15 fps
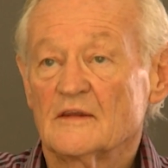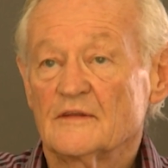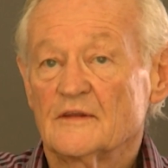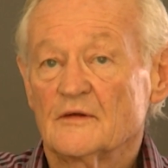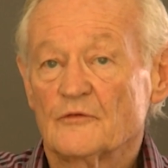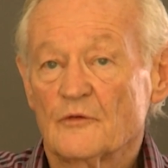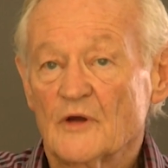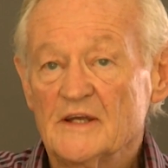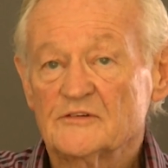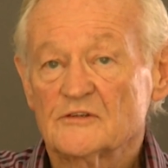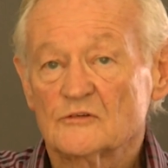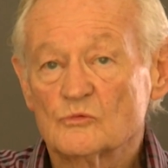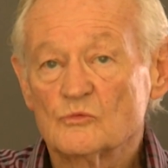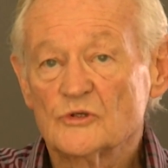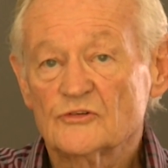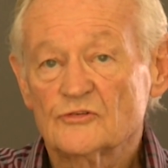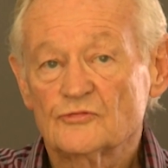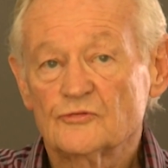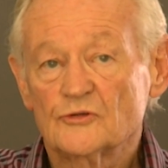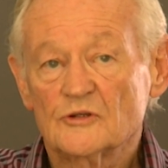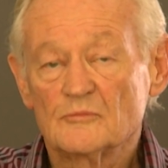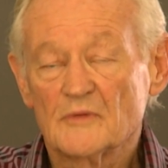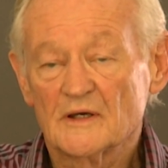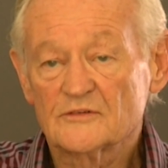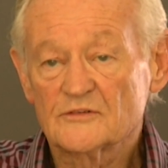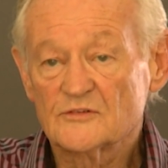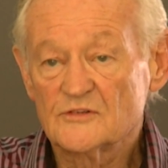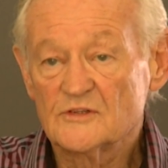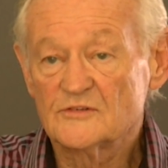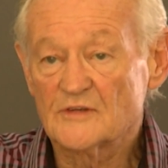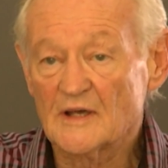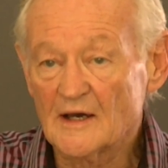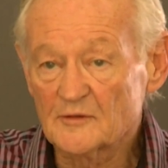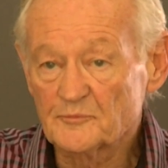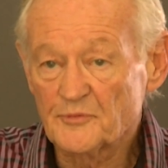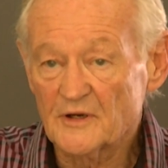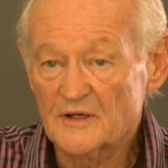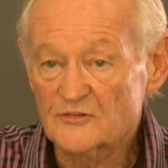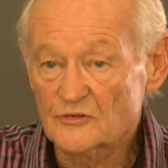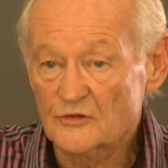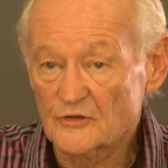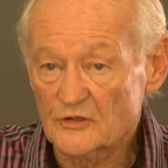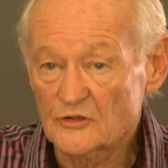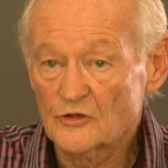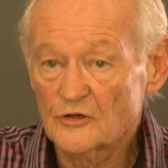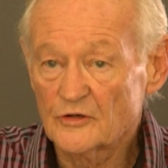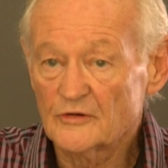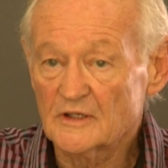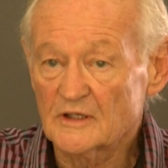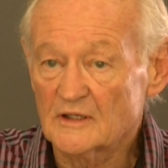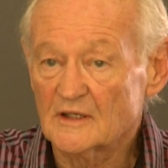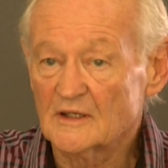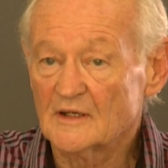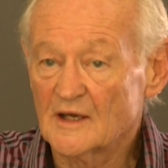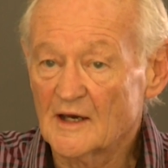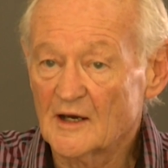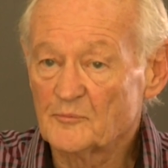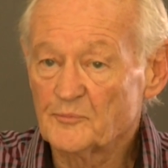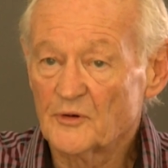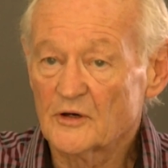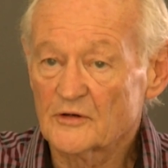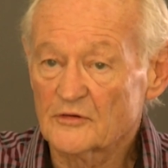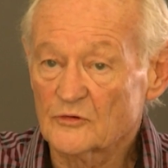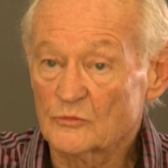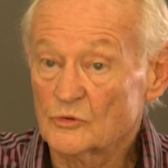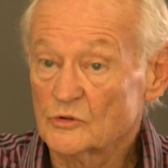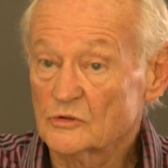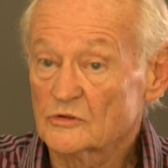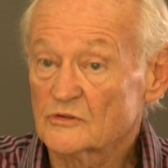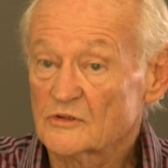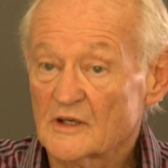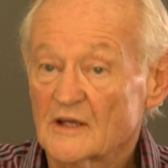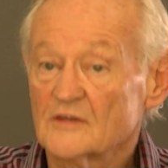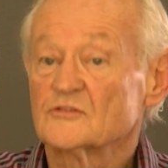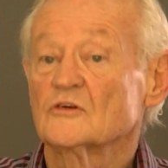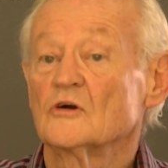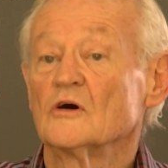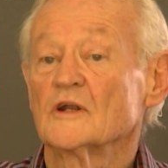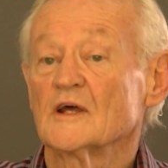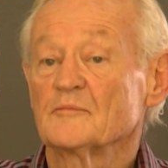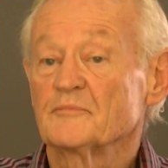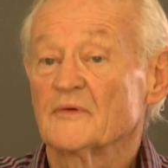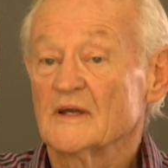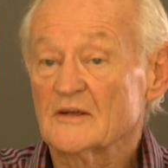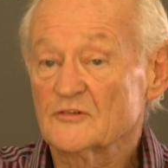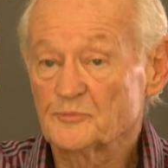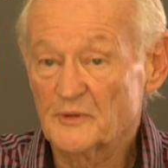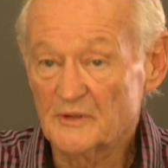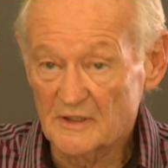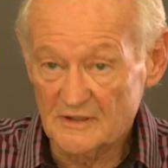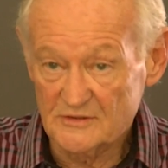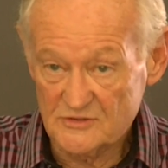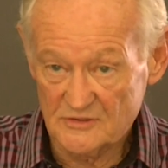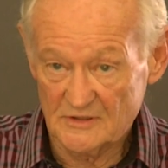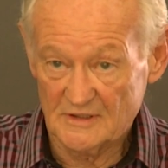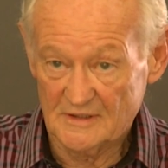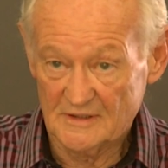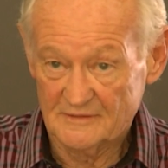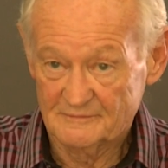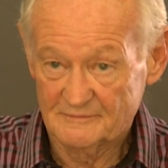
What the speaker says: the rate at which foot and mouth disease outbreaks are occurring in our part of the world has gone up exponentially.